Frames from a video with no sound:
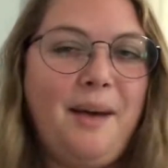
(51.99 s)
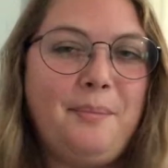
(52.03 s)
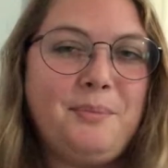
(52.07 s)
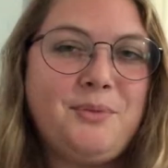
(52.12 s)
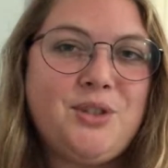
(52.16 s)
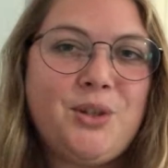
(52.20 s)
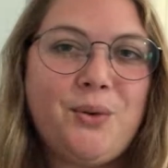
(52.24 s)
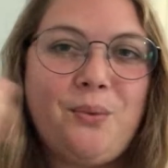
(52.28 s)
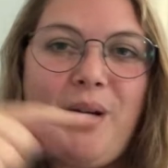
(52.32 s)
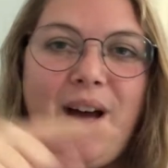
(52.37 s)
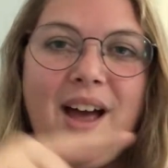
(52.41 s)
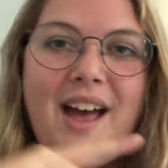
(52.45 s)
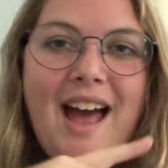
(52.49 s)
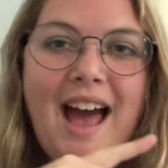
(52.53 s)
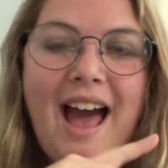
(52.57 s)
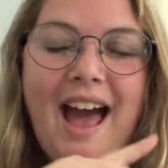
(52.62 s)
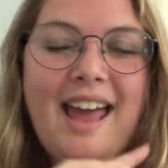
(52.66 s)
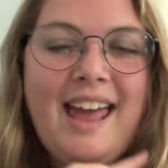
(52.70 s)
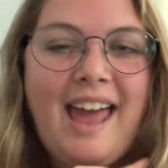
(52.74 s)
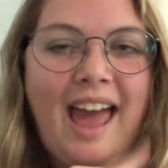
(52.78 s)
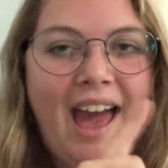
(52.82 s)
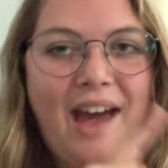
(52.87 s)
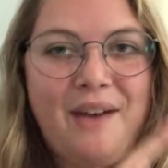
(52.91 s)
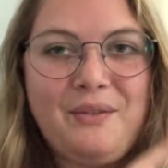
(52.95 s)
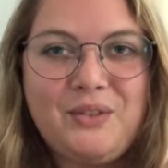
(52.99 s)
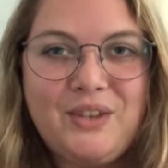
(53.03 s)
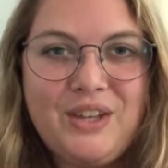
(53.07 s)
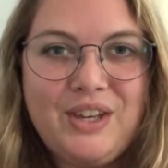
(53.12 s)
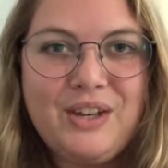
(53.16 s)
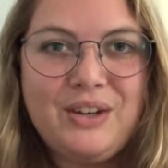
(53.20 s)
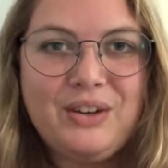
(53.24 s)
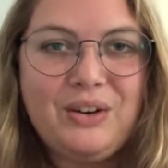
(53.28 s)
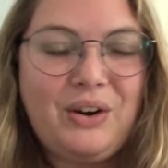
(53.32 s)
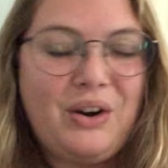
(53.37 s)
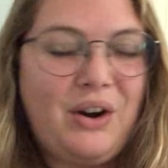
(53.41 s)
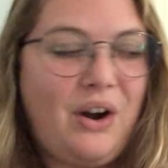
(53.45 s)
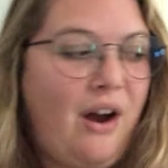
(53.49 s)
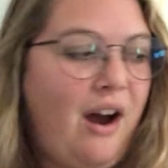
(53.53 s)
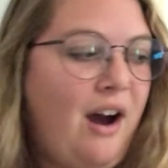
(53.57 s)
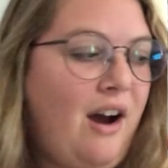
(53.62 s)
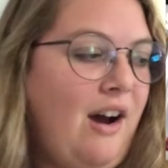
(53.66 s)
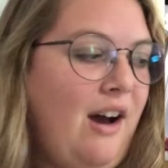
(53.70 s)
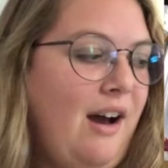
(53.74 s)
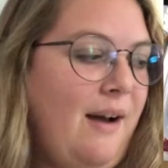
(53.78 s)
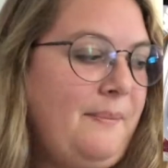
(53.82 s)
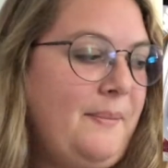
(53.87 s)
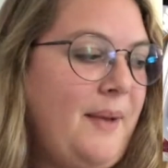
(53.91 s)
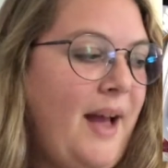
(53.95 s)
So what I have here,
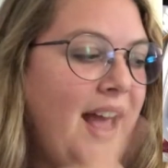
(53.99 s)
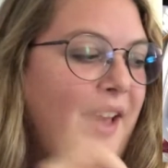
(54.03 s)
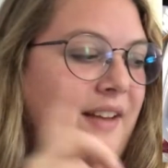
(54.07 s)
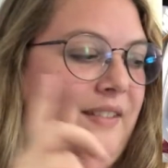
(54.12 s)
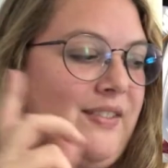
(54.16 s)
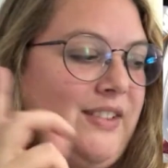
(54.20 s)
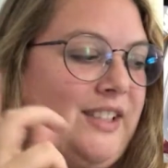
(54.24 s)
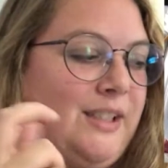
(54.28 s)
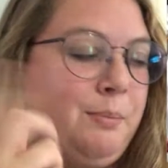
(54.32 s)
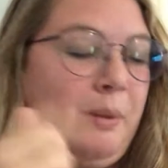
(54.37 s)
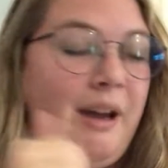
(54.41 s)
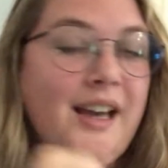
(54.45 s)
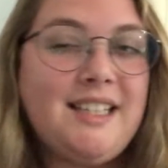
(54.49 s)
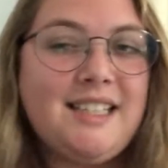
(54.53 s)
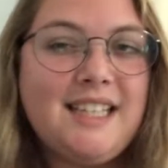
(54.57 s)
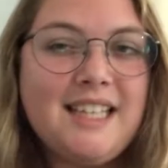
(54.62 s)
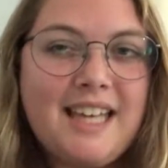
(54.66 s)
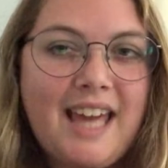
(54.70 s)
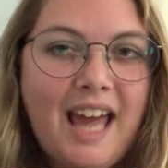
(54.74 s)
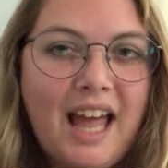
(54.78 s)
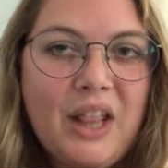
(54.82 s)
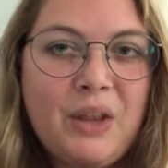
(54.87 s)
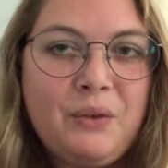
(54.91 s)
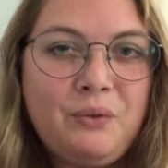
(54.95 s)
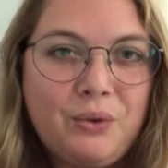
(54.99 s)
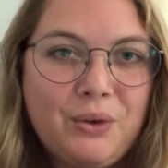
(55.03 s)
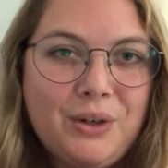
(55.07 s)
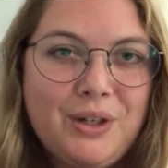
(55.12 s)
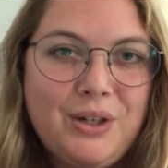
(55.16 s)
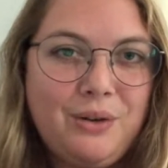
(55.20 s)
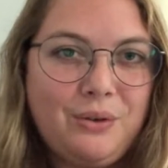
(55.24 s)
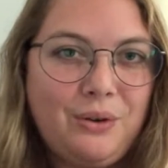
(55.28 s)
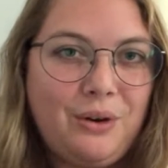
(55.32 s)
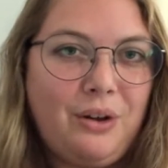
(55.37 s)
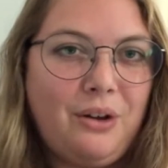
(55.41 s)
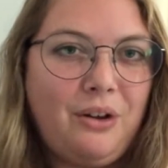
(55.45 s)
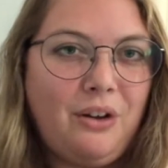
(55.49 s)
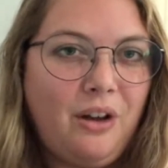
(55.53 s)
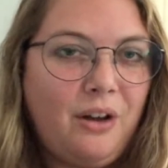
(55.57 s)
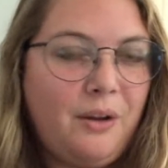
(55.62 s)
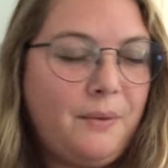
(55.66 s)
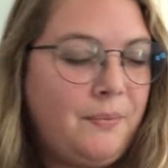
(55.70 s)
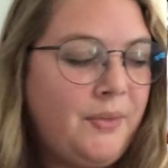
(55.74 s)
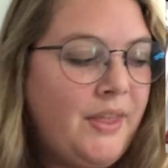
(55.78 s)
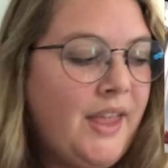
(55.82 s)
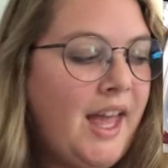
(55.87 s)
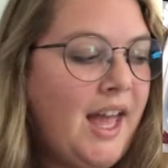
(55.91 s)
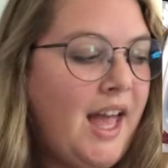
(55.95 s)
I have spicy California roll,
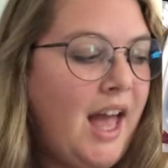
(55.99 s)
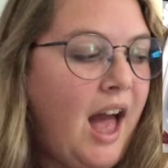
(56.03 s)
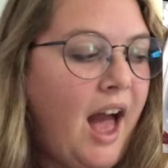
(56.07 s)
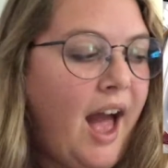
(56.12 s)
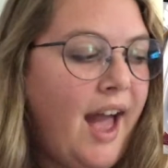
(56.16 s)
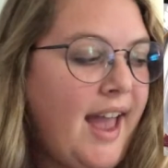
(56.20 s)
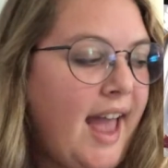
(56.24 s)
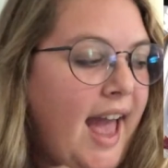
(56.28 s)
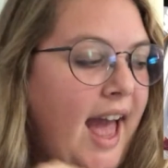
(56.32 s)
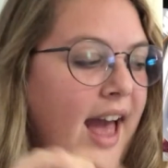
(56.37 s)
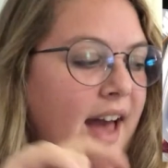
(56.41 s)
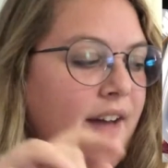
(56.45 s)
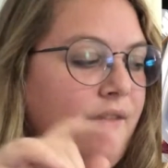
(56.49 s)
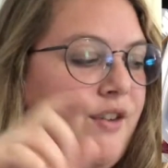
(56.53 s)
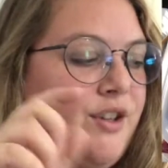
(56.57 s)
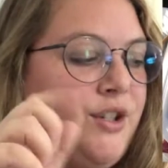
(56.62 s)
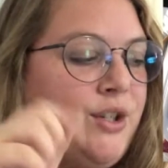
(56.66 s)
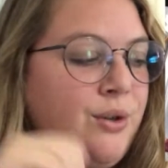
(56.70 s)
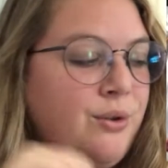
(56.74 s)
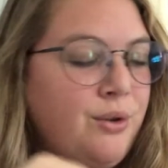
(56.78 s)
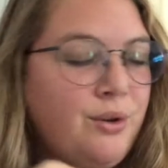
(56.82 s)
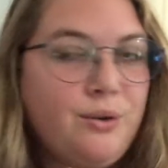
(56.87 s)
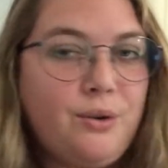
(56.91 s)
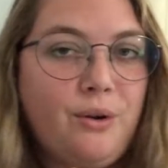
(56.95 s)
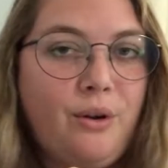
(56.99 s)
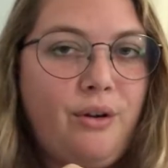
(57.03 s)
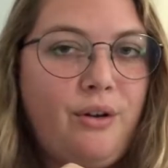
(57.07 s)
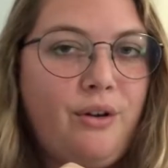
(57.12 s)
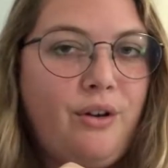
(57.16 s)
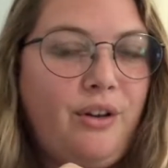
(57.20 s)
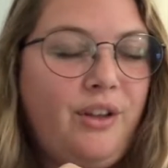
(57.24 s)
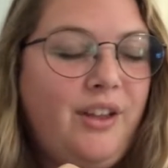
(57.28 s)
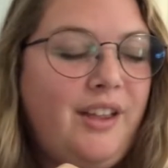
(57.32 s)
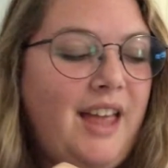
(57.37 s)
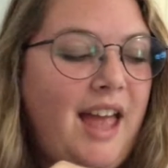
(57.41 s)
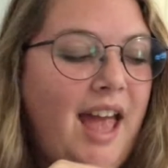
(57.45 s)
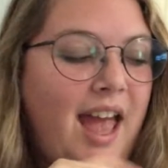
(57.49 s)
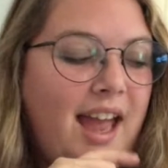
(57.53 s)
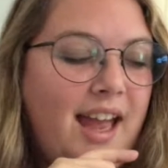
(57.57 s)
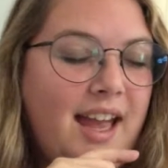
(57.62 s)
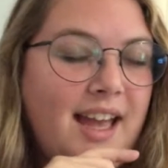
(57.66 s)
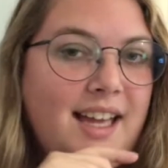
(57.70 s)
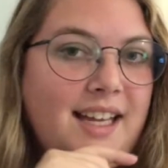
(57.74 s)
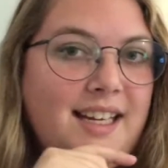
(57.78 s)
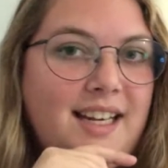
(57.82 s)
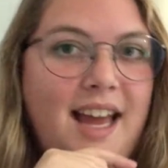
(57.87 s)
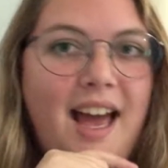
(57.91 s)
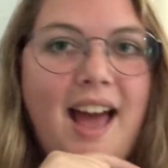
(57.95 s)
I have a tuna roll,
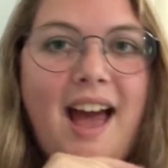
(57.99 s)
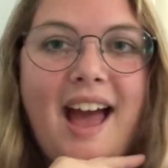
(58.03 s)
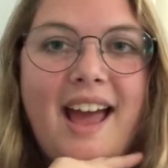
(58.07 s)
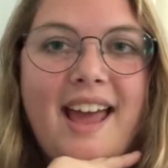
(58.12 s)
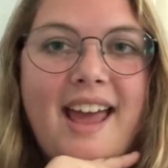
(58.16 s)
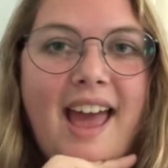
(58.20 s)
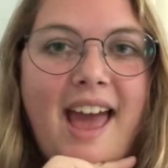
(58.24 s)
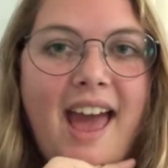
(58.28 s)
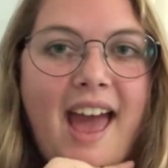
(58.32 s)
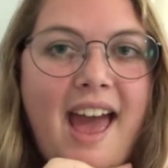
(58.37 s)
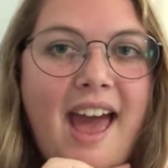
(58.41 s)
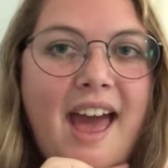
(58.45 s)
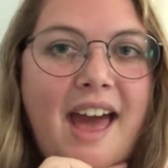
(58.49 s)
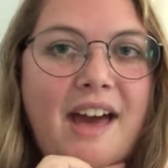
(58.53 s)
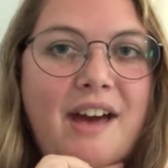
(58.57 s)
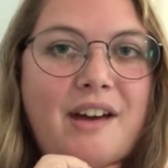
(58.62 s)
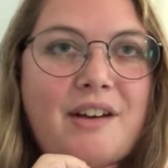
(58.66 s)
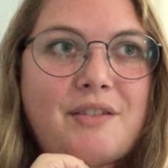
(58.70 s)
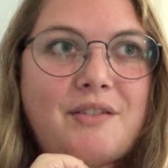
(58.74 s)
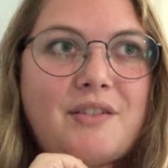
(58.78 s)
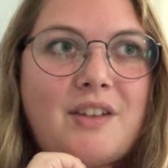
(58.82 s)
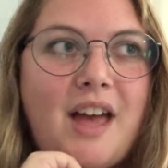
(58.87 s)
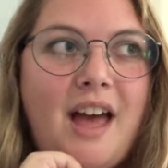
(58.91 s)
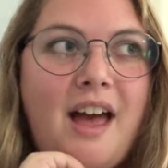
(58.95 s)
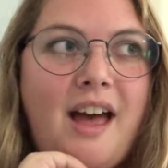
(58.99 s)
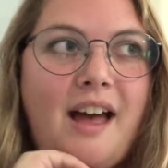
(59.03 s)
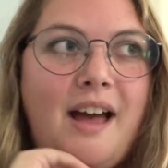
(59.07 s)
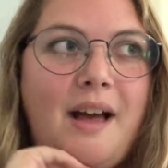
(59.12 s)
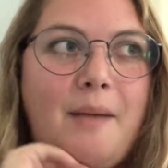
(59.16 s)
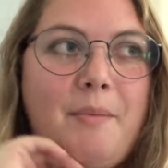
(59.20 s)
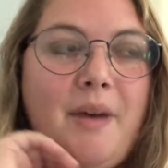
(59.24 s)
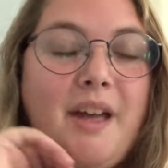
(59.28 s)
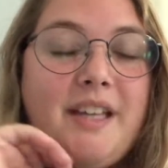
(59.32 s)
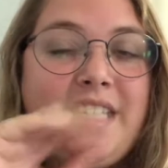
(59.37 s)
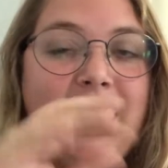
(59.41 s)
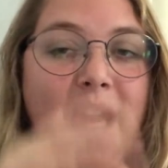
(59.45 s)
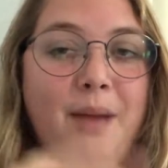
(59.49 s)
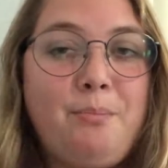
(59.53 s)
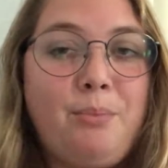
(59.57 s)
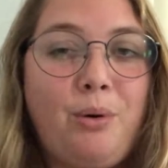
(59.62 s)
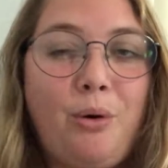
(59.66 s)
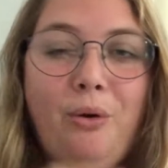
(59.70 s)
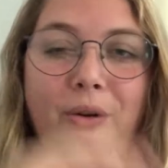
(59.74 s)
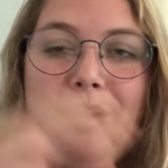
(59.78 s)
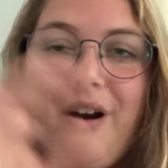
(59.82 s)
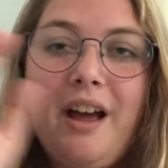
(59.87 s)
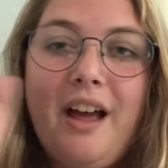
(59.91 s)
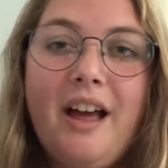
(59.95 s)
and I have, a
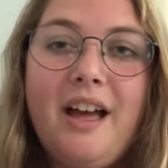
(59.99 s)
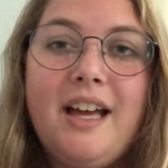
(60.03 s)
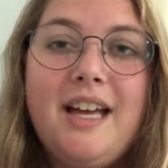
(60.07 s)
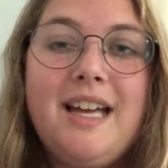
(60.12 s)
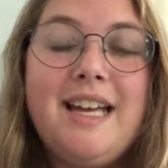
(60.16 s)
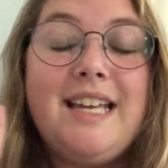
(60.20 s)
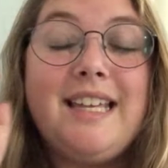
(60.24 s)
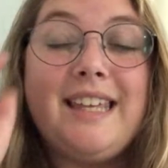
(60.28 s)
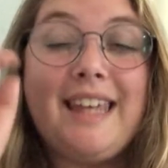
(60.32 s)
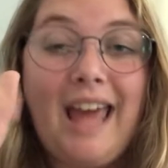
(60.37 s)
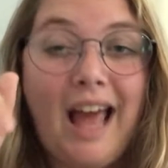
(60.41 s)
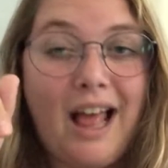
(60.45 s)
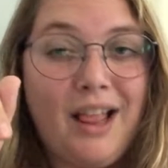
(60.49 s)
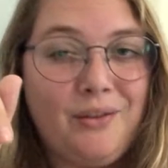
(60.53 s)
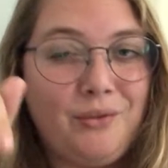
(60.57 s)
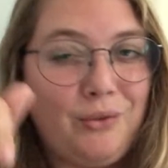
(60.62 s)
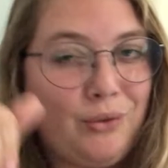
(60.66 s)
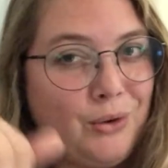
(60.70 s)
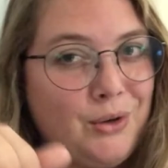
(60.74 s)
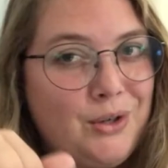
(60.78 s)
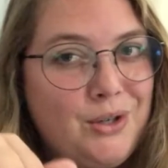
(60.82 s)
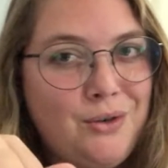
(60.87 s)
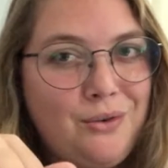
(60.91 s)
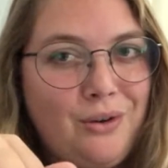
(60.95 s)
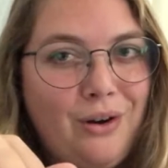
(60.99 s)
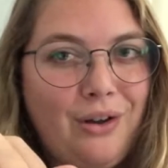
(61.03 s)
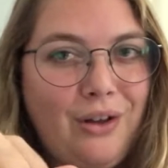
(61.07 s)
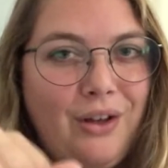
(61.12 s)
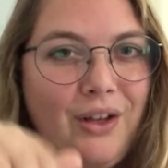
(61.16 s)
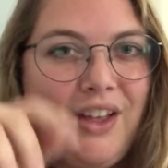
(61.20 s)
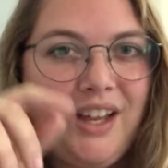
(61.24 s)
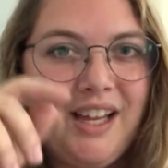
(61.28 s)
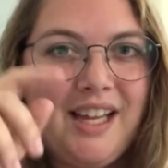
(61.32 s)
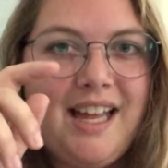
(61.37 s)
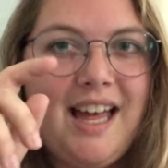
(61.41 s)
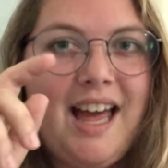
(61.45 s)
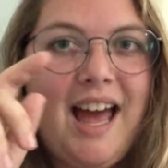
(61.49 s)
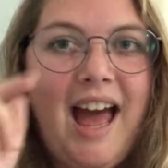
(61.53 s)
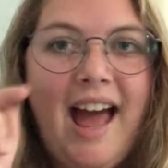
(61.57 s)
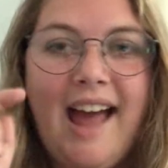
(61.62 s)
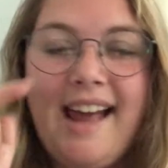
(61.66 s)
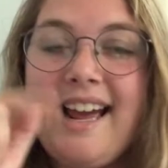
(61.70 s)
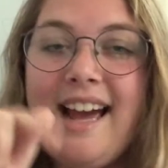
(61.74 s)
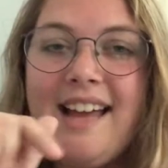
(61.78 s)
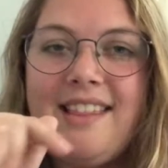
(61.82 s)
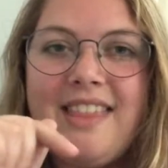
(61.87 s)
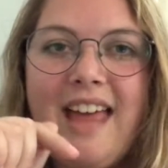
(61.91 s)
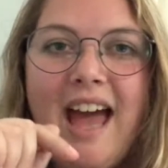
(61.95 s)
tempura California roll.
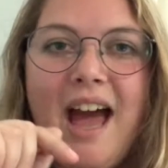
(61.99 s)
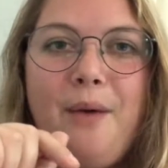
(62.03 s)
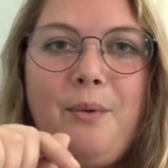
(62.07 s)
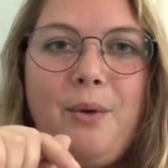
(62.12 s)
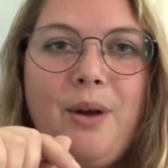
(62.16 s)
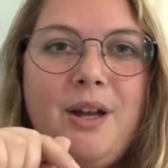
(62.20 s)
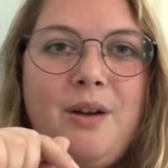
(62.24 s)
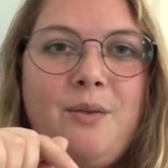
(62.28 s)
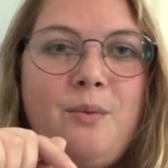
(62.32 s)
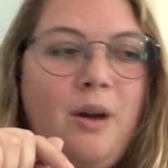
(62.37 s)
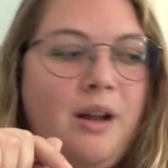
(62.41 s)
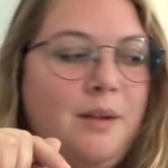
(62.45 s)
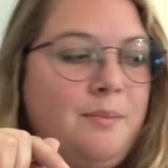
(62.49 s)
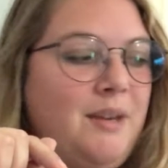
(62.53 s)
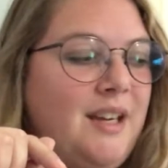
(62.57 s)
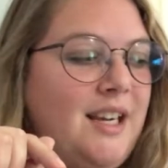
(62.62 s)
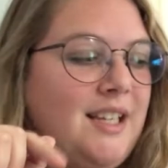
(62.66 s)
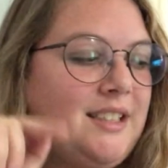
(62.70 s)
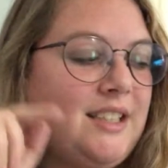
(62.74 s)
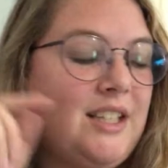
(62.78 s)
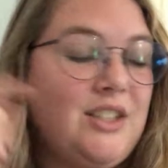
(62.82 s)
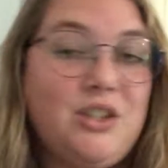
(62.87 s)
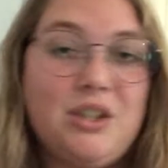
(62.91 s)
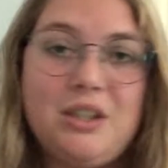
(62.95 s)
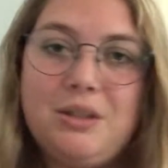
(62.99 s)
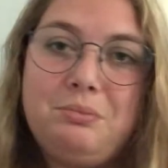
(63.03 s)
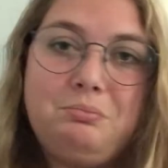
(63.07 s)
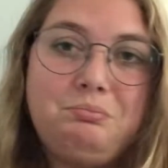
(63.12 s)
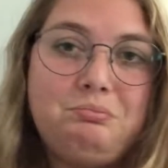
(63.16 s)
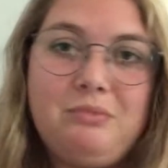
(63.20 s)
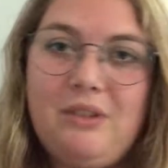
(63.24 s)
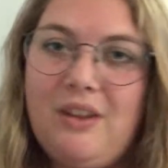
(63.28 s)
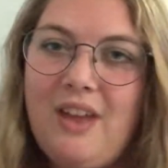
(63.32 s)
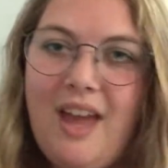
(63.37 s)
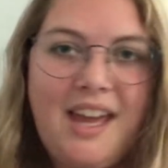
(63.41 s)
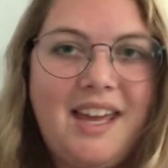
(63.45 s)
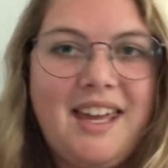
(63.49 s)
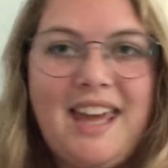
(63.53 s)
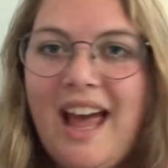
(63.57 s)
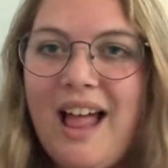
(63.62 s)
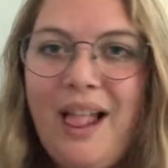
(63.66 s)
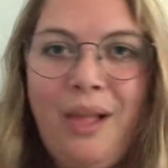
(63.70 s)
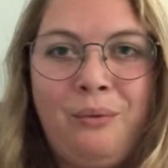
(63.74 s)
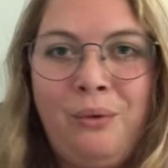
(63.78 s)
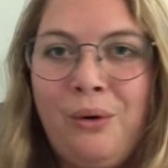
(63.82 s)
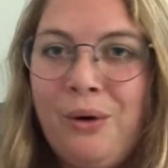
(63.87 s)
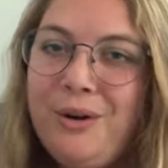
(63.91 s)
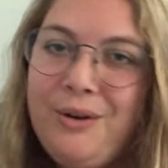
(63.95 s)
I got that one because I just like
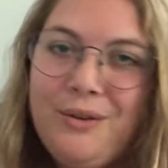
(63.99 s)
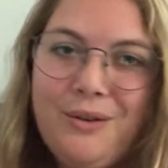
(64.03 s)
California